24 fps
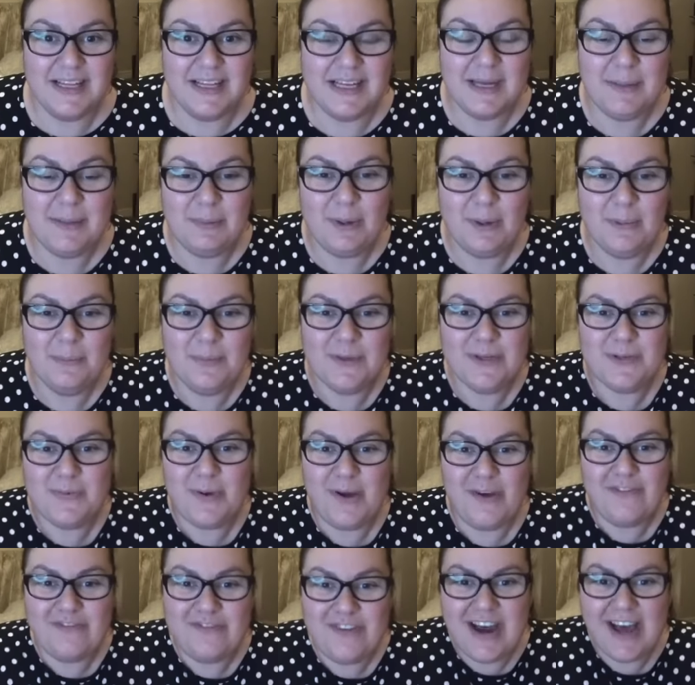lip plump is
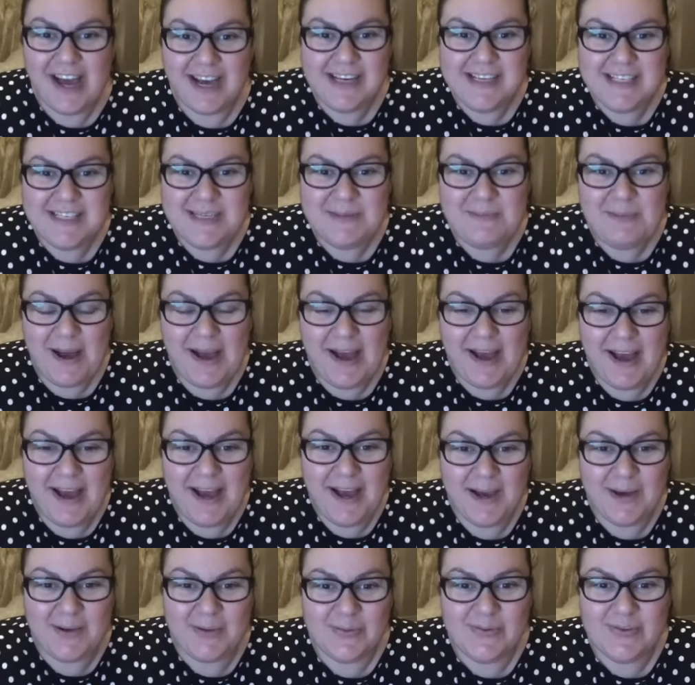worth
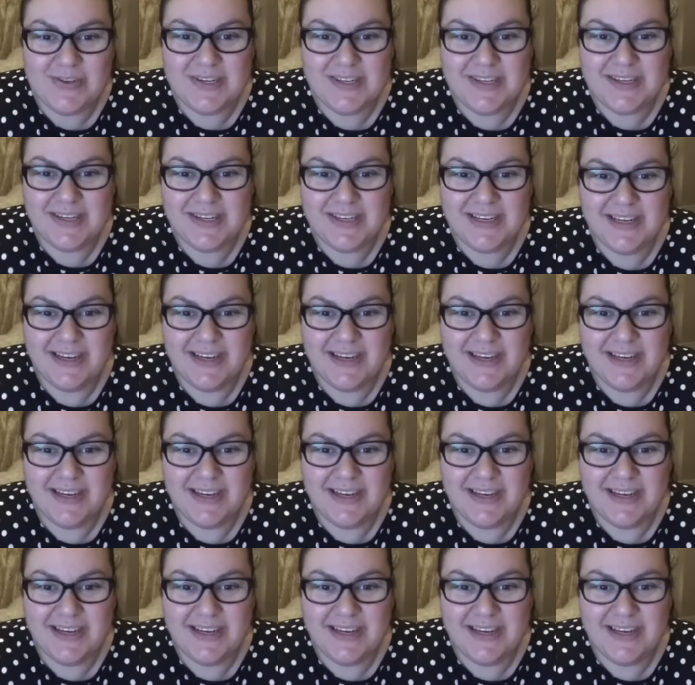£90.